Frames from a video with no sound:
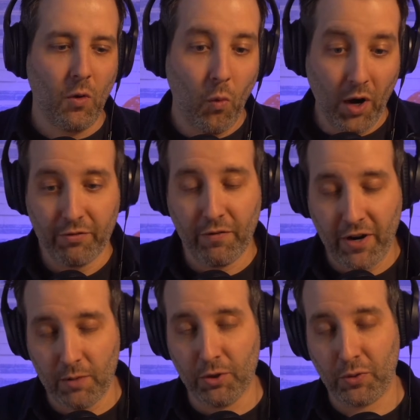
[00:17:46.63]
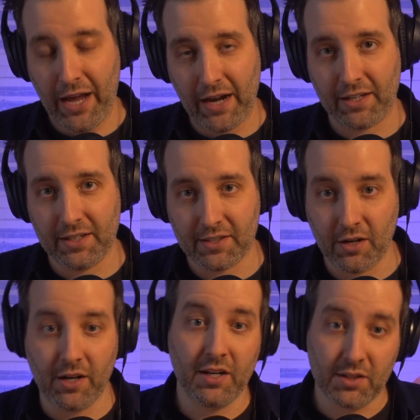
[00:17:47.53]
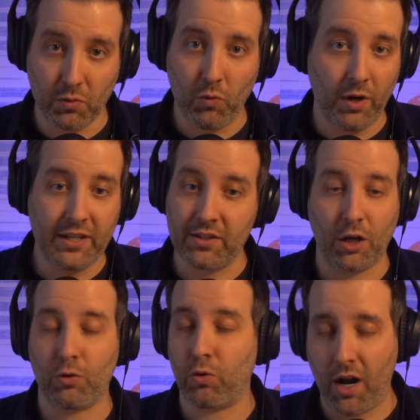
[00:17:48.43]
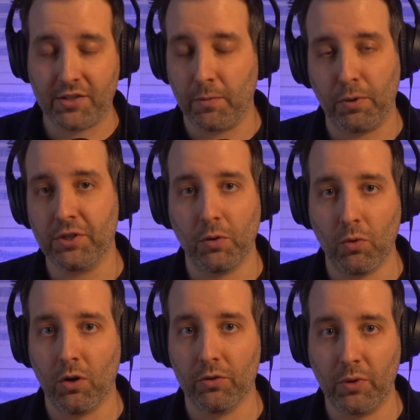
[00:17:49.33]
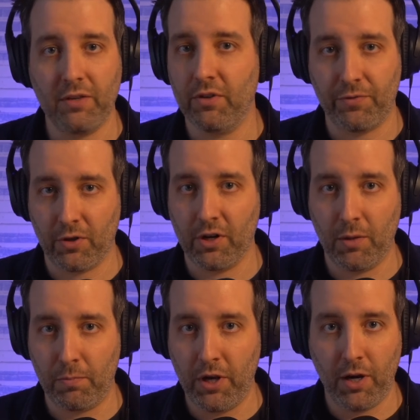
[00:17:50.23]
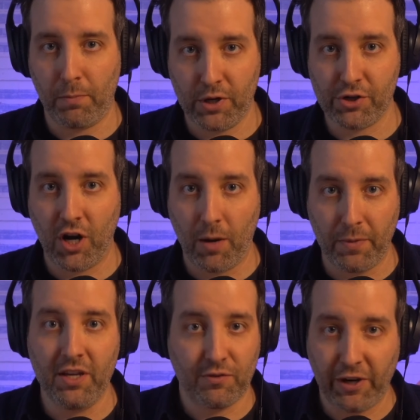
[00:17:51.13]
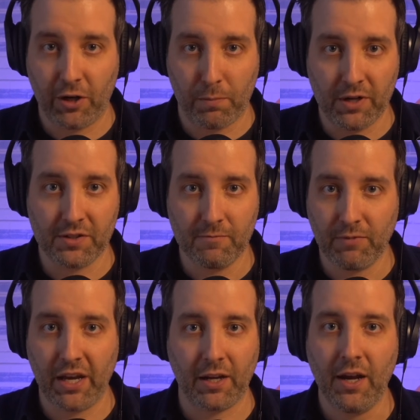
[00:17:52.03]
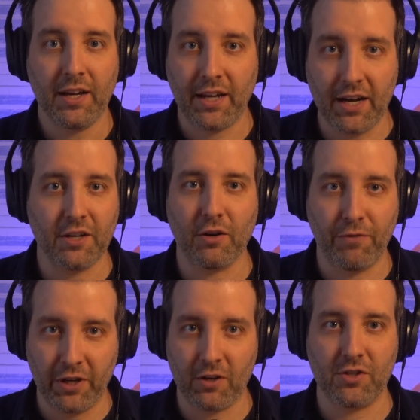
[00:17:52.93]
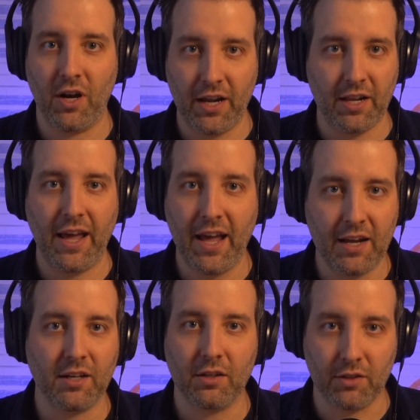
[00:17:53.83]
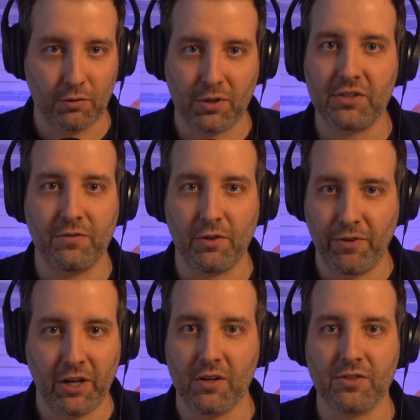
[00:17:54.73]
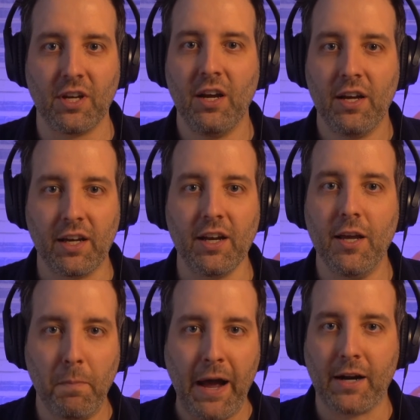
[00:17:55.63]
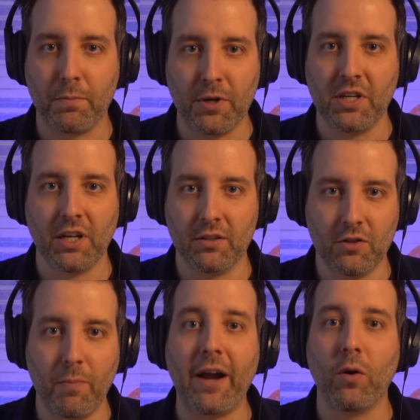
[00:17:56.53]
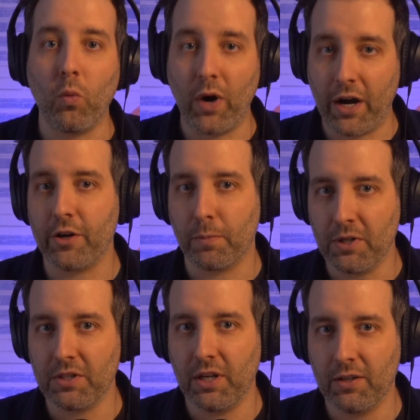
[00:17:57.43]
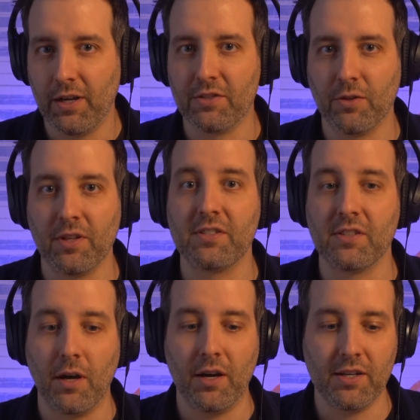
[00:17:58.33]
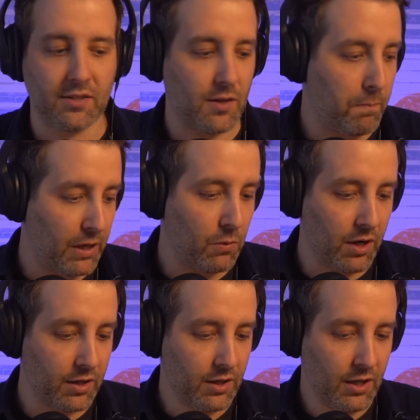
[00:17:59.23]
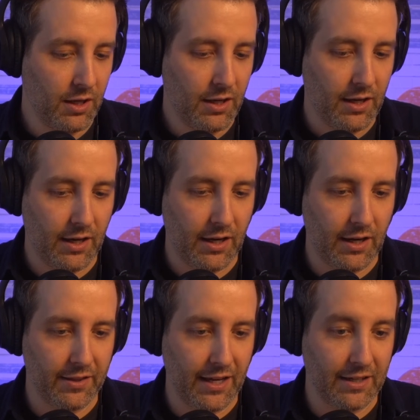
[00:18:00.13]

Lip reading: one of the variables we hadn't considered, and is one that's across the printing world, well, even if you're in a print shop, is fingerprints. Like getting your fingers on and the grease of your fingers can impact printing no matter where you're printing. And so this is a big one that